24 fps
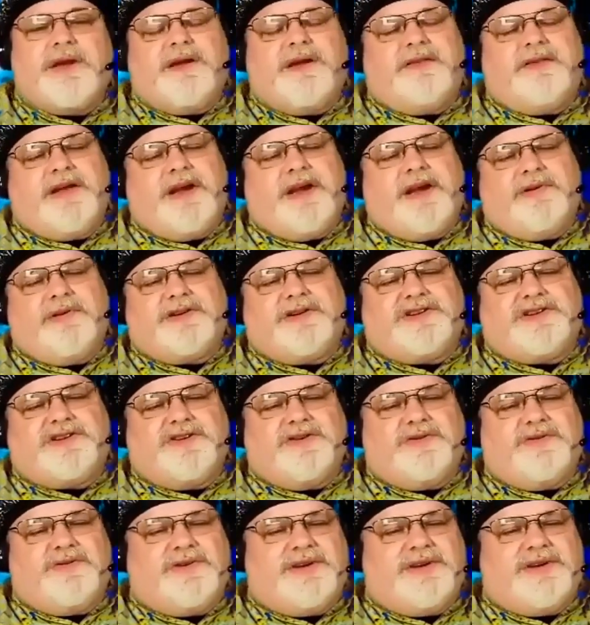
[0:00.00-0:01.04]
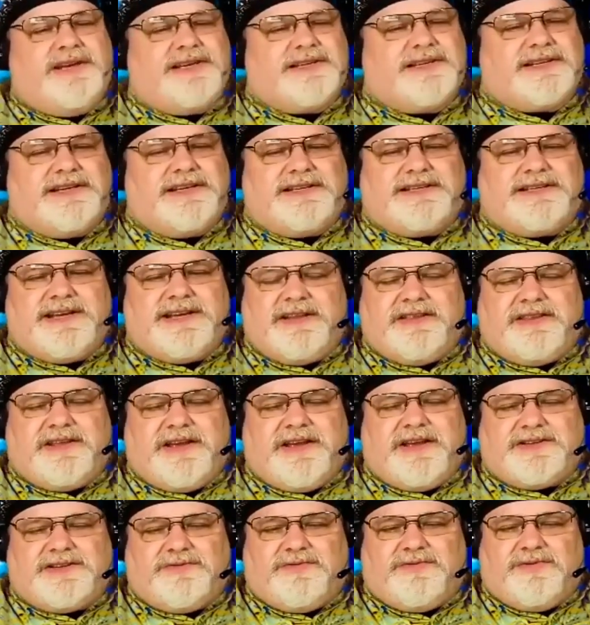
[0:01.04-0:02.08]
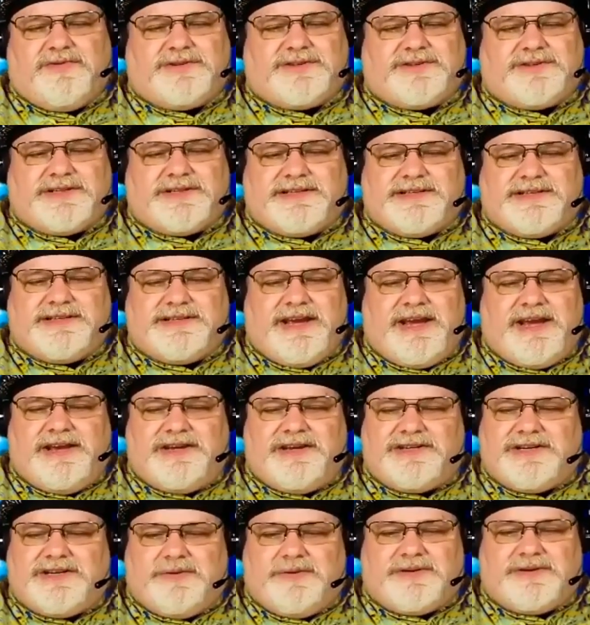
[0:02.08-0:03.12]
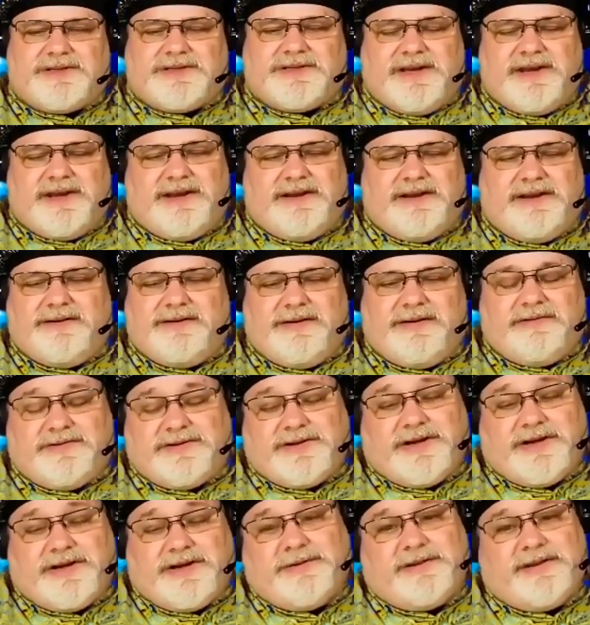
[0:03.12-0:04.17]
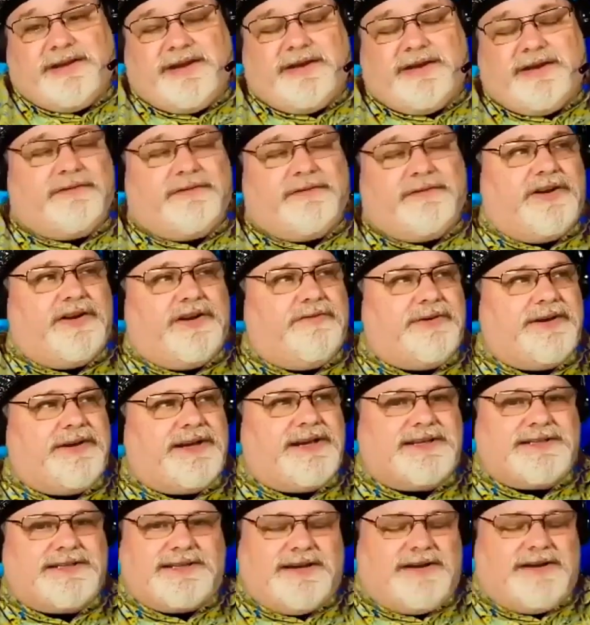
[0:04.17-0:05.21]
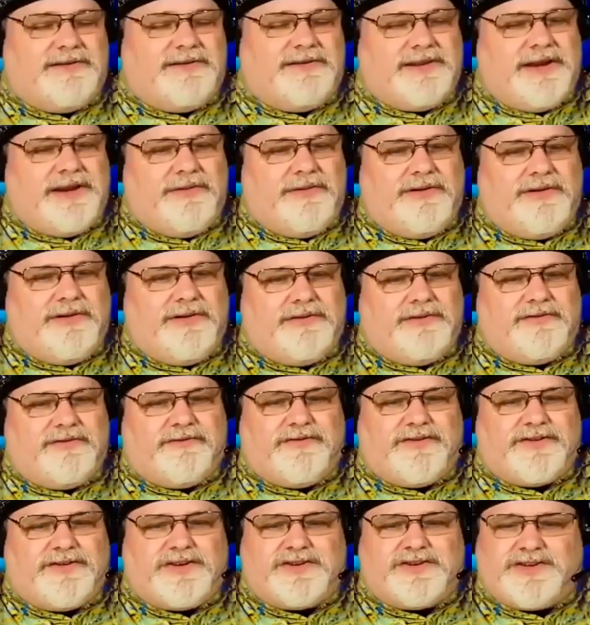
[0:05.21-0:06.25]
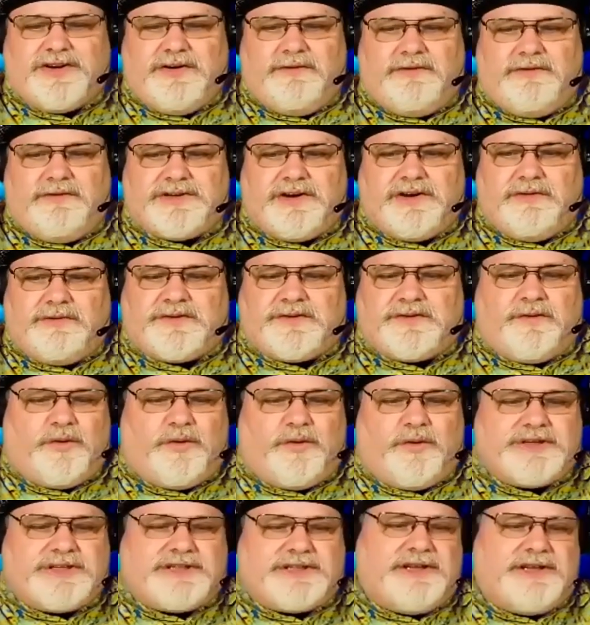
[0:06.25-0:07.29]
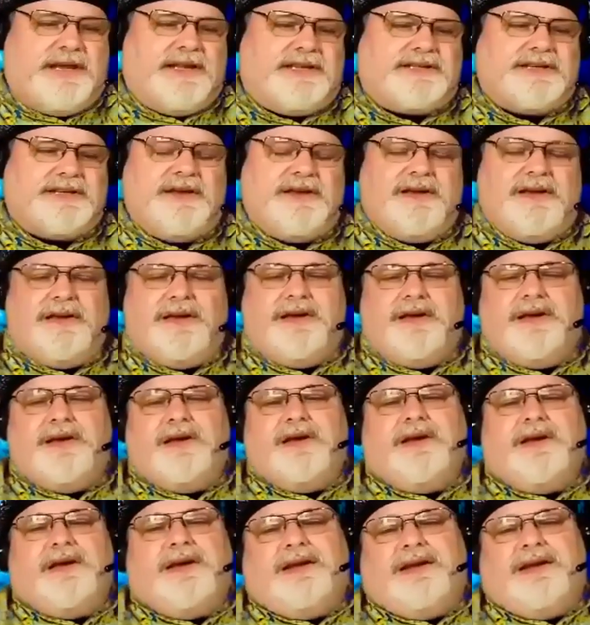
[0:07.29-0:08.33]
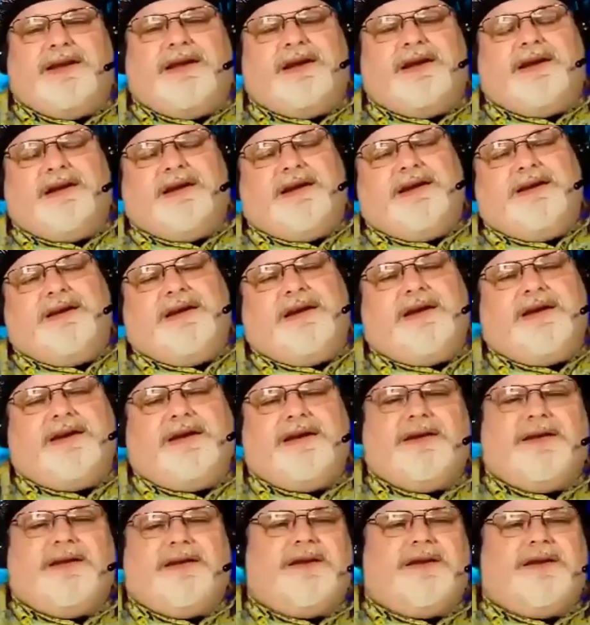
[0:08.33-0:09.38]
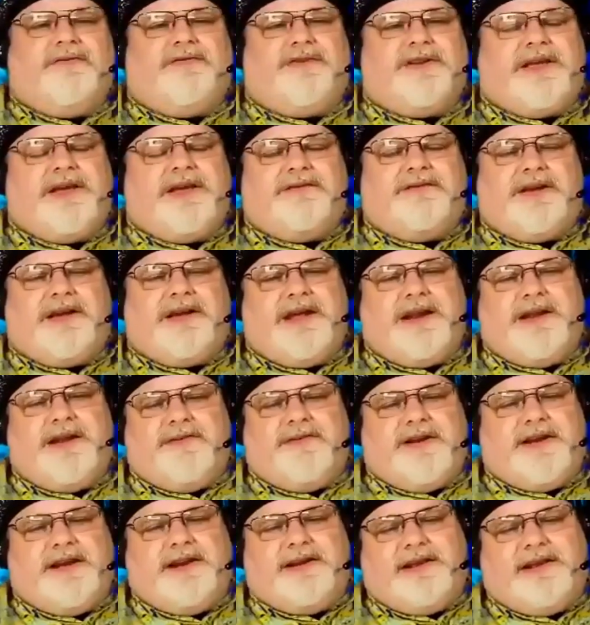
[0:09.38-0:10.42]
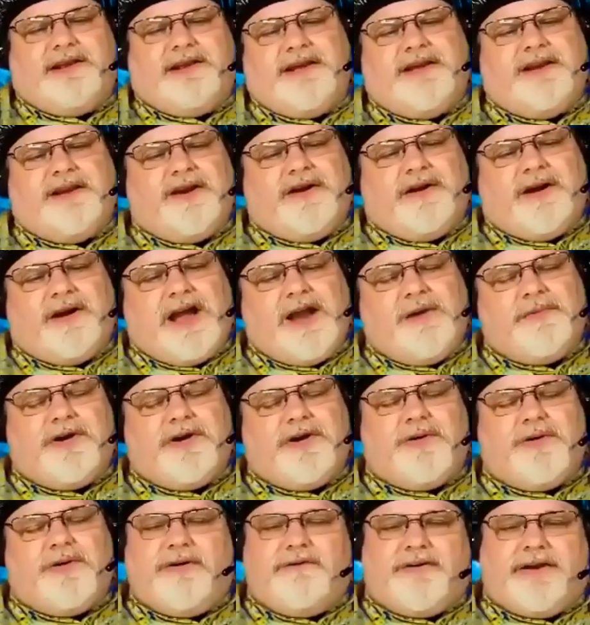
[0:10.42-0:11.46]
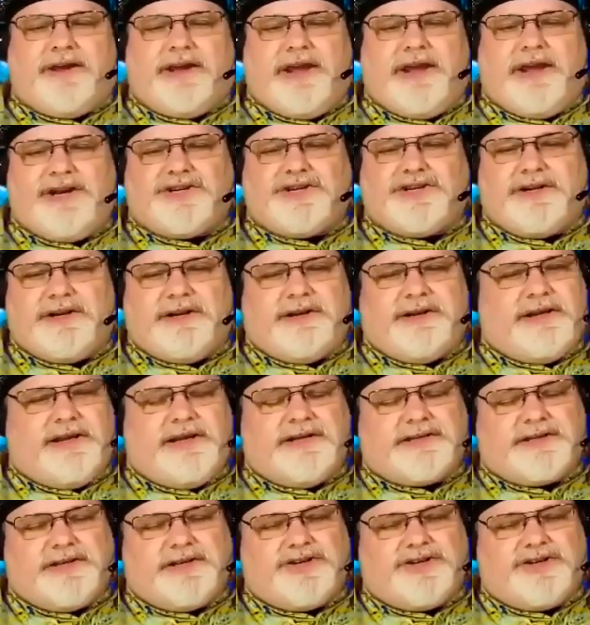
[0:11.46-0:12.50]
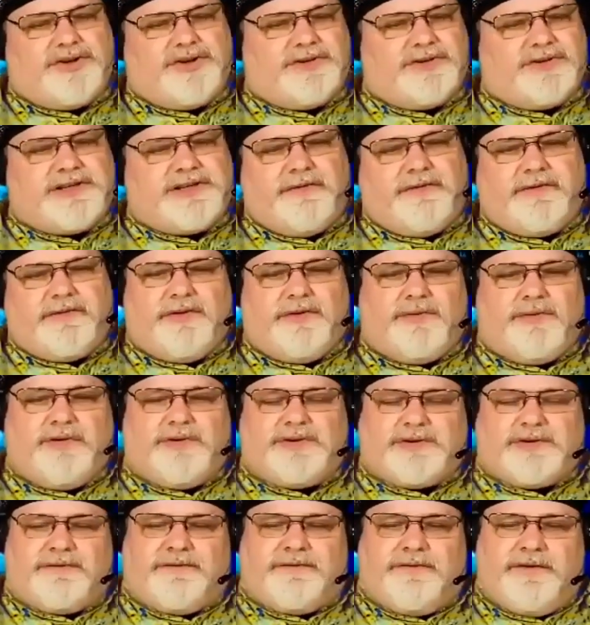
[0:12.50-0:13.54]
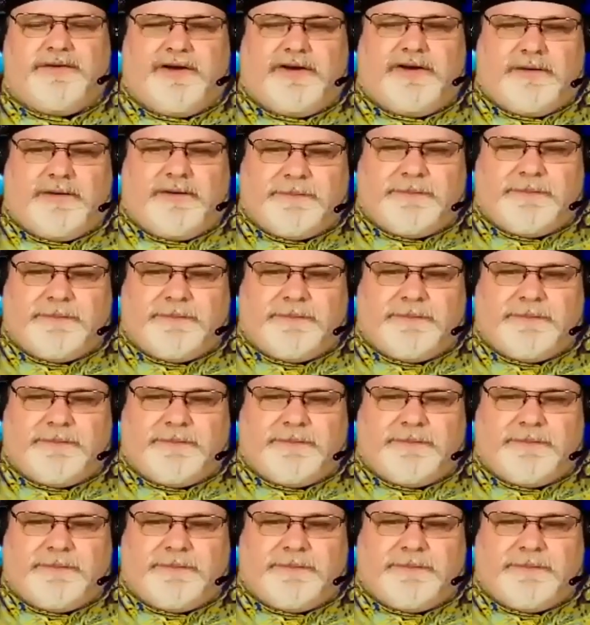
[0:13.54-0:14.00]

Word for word: they were due easily 10,000 rolls a day, she was saying, which I believe, you know, because, you know, they were servicing almost four states. Now, I, I, you know, if to give you kind of an idea, you know, I would go on vacation and easily shoot 70 rolls of film.